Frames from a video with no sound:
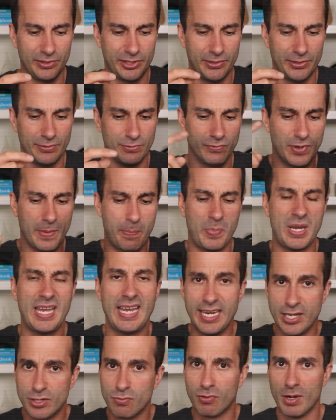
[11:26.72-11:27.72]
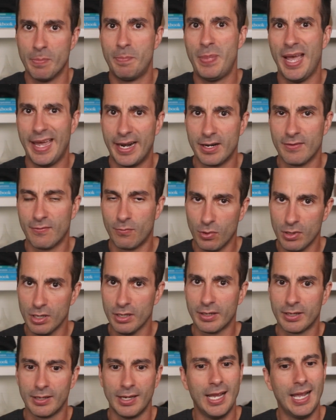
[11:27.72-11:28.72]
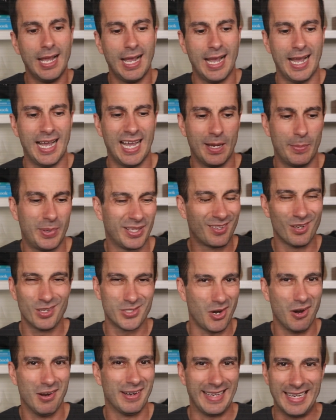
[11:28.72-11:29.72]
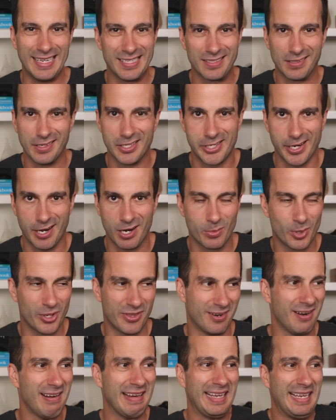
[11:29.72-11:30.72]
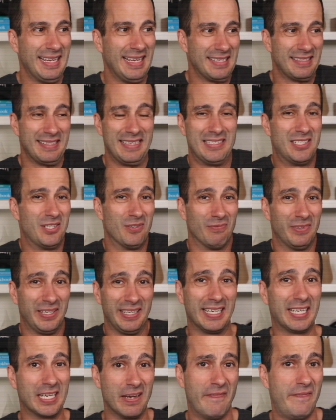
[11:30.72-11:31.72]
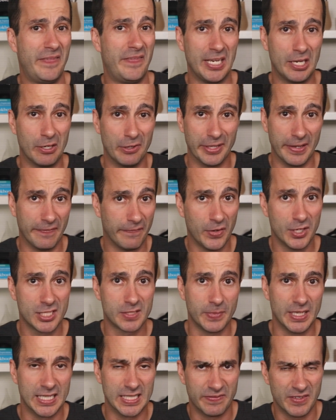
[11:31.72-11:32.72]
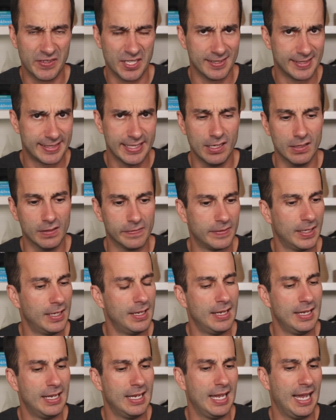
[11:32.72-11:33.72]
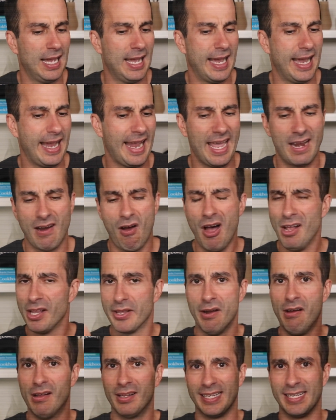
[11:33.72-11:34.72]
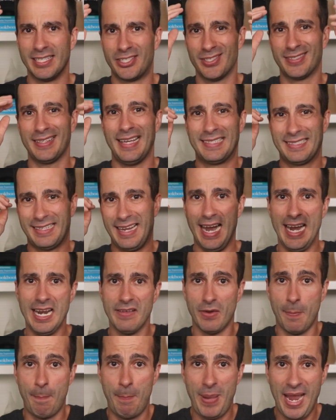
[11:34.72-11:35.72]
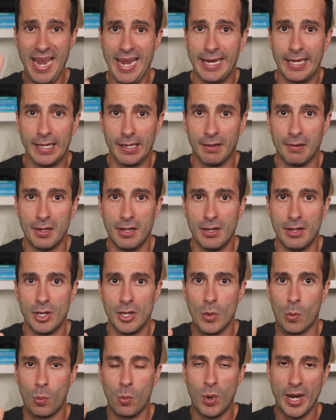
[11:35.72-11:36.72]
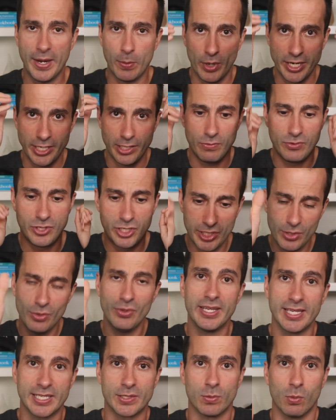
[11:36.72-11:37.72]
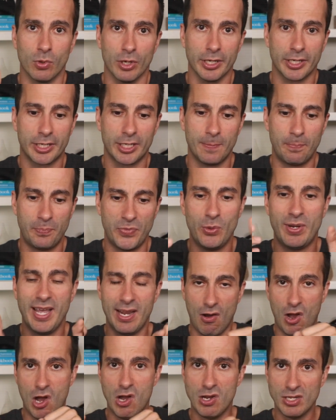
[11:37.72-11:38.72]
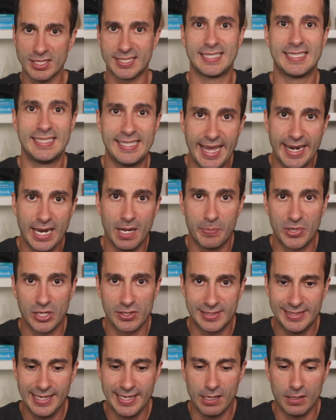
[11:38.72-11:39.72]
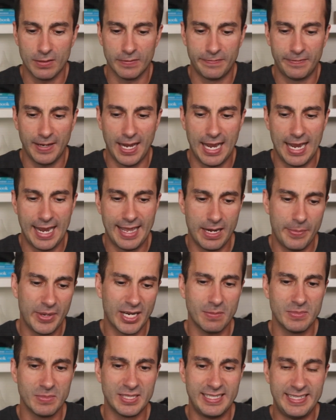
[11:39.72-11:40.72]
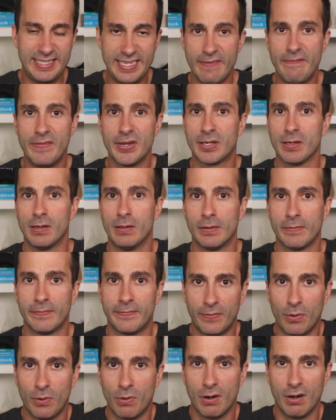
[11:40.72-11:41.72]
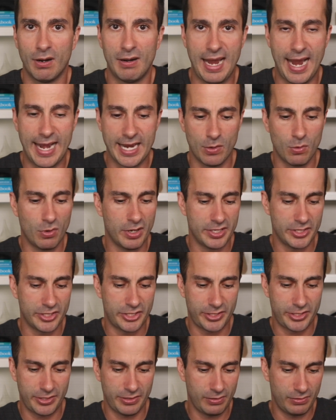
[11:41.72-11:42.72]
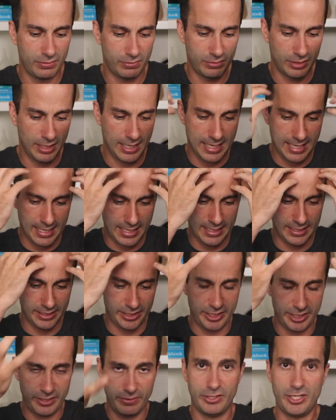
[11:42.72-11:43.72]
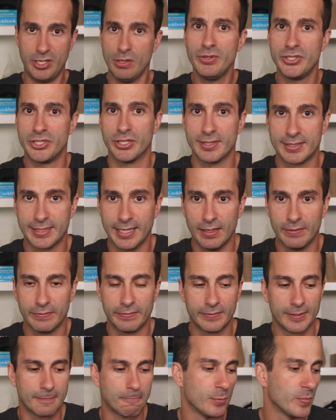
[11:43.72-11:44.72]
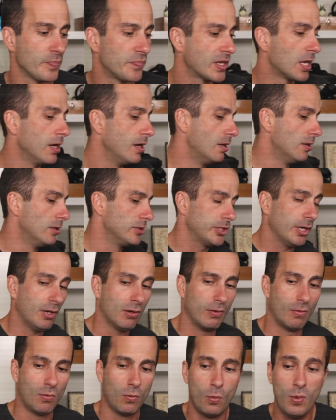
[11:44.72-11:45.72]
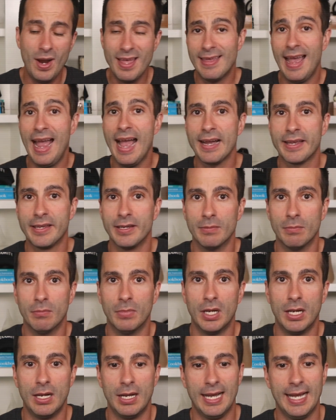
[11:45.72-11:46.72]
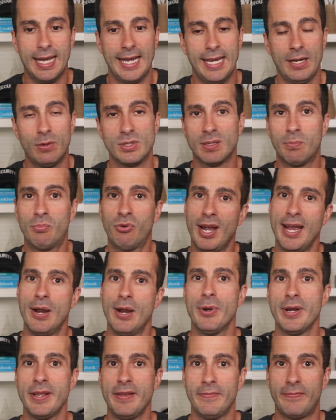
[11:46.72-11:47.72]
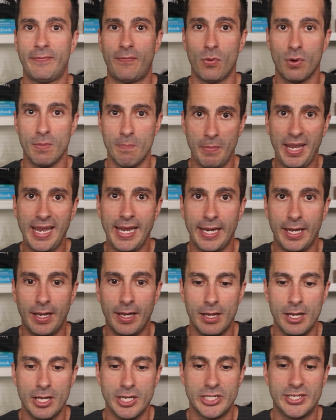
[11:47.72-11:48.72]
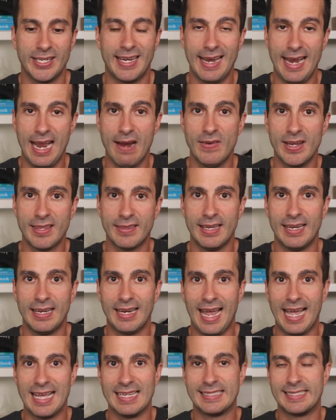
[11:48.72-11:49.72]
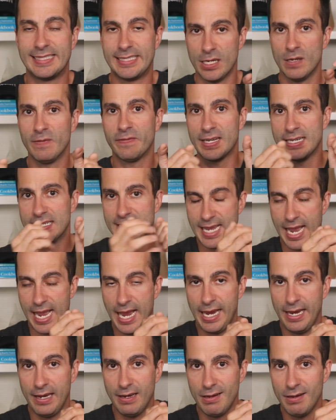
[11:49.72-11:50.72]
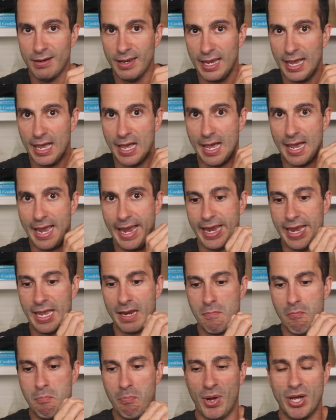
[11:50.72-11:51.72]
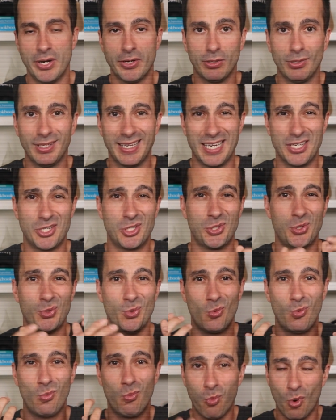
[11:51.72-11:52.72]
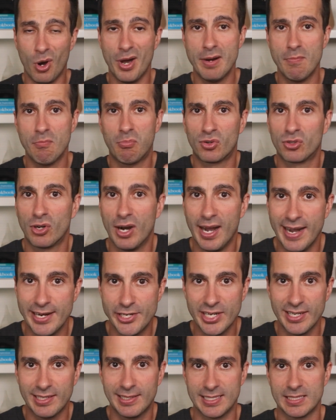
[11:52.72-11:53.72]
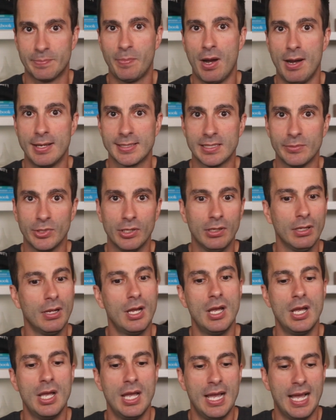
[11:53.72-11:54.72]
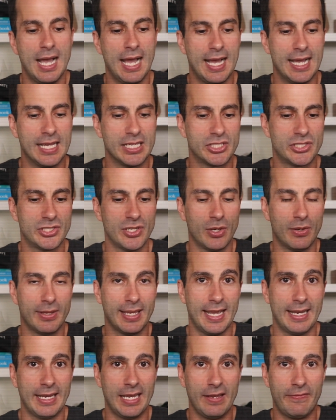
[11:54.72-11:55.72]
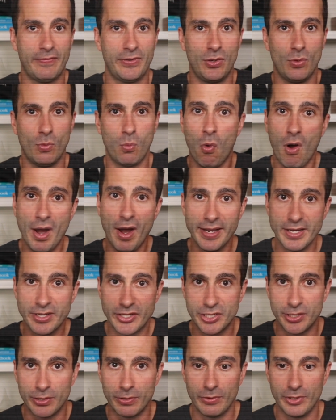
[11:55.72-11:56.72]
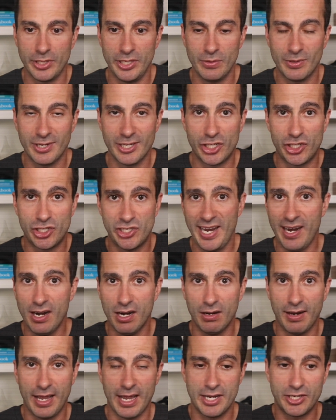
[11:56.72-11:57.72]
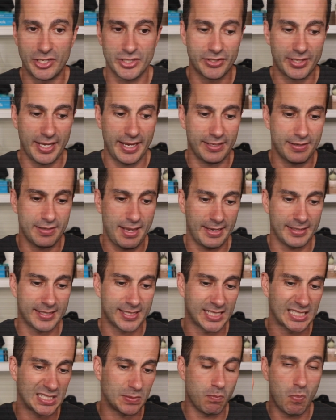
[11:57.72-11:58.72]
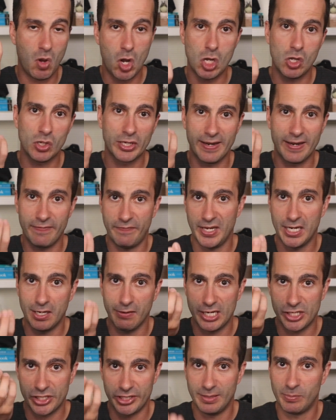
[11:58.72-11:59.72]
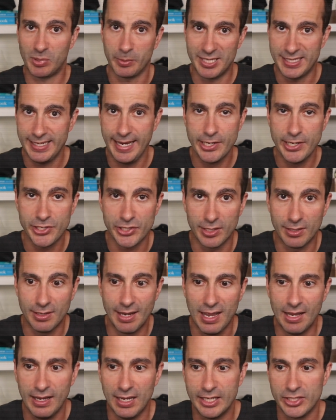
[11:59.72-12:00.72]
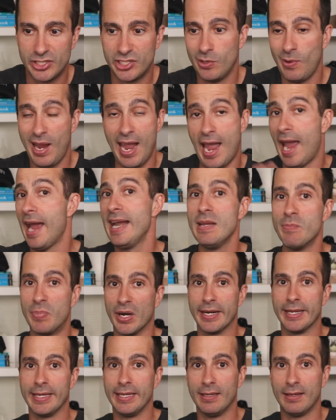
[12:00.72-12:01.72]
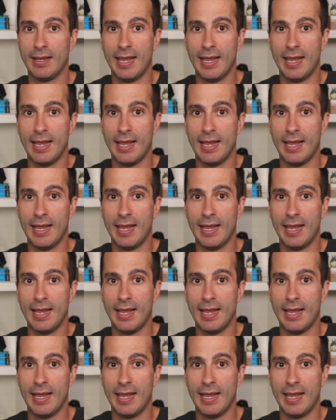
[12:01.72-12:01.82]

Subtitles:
repeat repetitive work, but those aren't easily shareable. They're not easy to really configure in the first place for yourself. And all in all, it's kind of a pain. When you do this work, you get all set up yourself, and it becomes difficult for anyone to use your stuff. So with Hackium, it was a priority for me to get everything as self-contained and bundled into one project as possible, so that if you wanted to, you could share just a small configuration implementation to anybody,